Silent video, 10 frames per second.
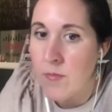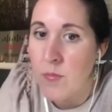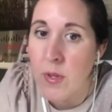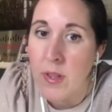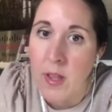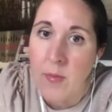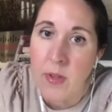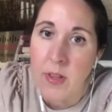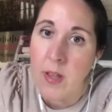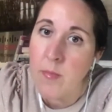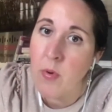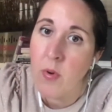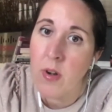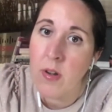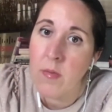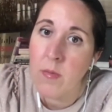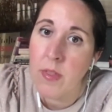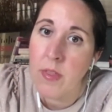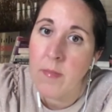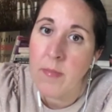really, really important
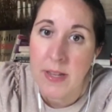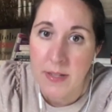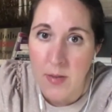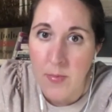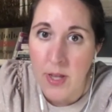with the pandemic.